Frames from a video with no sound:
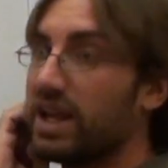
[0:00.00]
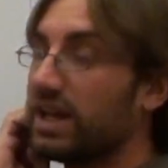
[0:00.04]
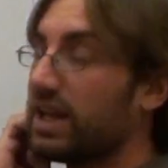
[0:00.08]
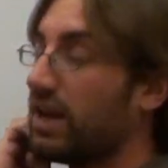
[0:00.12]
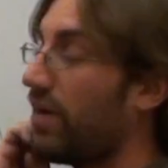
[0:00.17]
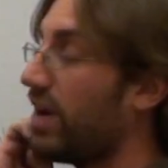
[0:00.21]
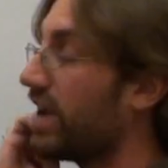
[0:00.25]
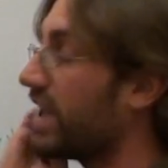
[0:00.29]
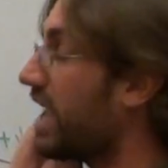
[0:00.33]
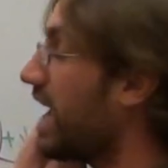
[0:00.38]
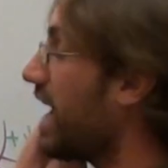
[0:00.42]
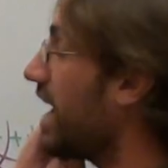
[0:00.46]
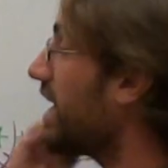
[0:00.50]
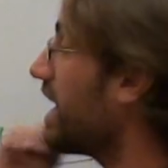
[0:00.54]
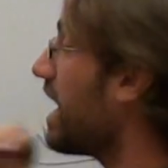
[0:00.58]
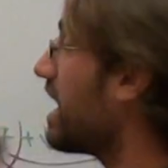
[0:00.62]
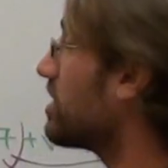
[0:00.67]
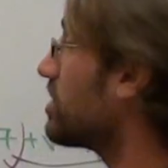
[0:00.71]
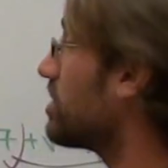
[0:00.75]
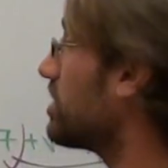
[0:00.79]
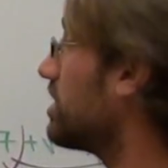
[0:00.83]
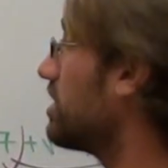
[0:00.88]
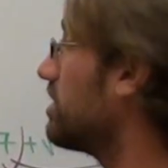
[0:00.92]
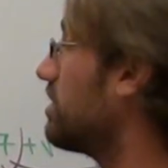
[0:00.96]
Now I can't
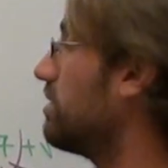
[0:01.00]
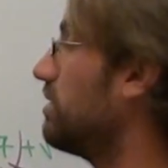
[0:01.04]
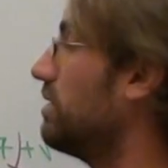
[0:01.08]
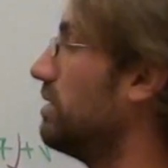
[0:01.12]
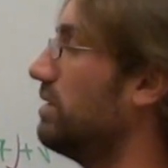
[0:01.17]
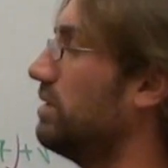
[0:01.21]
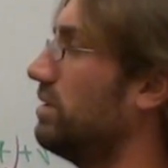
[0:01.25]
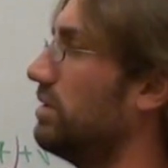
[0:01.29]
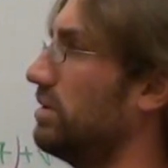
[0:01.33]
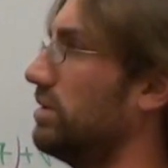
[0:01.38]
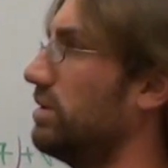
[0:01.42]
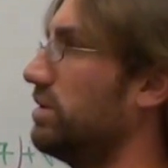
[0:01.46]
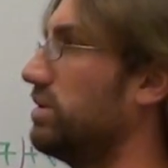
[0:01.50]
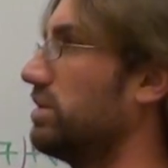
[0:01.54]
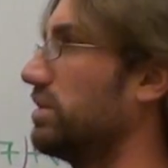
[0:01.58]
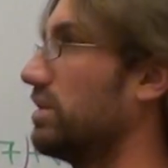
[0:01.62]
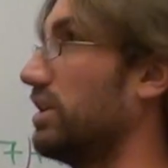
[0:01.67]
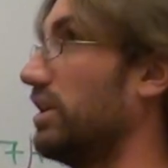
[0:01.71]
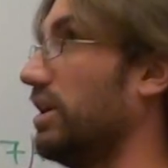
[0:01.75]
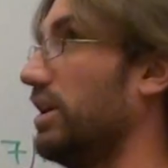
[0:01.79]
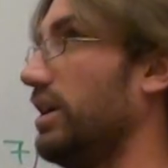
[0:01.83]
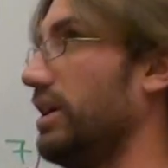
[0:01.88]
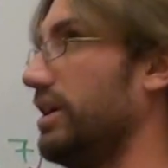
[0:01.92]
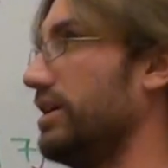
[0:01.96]
actually, oh
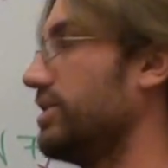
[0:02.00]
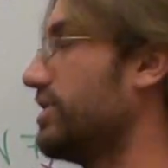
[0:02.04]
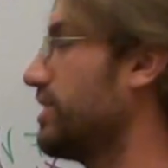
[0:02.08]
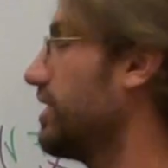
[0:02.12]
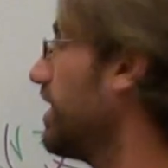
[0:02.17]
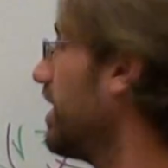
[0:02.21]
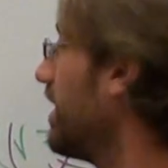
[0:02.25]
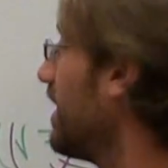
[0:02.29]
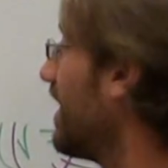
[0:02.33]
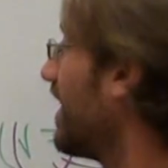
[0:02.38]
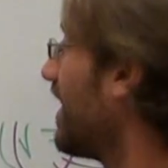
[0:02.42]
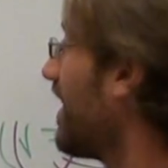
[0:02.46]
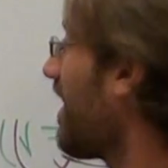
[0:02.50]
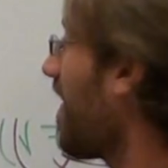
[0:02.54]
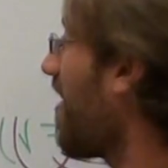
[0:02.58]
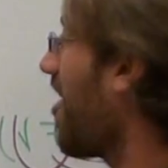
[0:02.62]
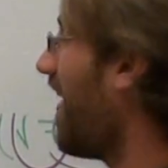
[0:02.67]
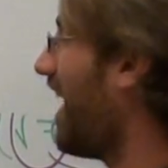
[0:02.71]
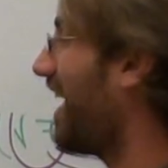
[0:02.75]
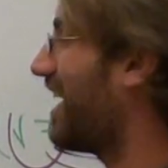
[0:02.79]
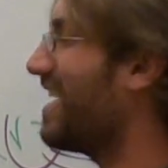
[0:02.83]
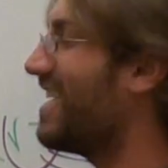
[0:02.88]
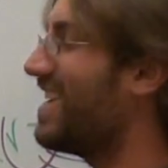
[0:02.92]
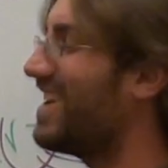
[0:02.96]
gosh,
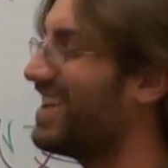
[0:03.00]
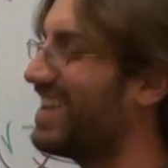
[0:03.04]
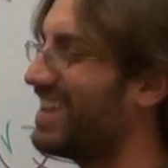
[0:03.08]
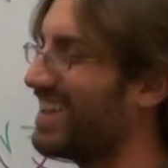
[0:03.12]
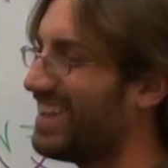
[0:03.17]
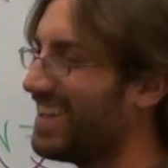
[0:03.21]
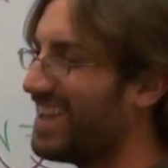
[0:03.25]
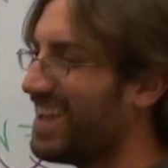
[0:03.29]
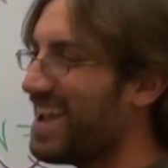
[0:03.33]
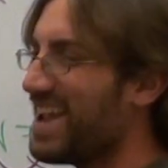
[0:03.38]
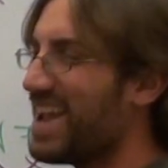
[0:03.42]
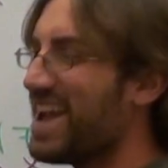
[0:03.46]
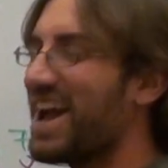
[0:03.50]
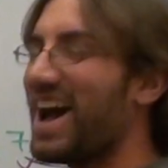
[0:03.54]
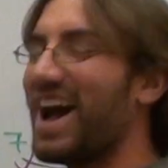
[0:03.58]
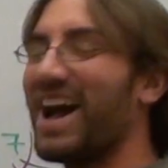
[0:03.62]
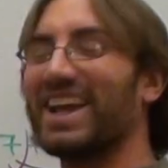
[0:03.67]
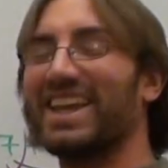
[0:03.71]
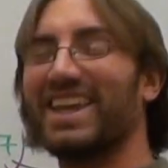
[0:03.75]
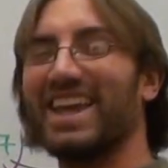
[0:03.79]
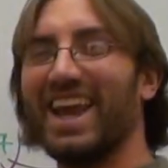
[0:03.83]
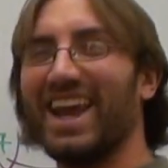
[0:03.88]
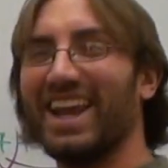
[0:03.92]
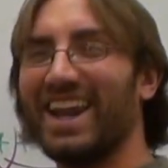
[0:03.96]
I, I
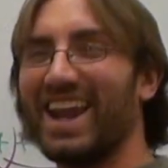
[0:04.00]
can't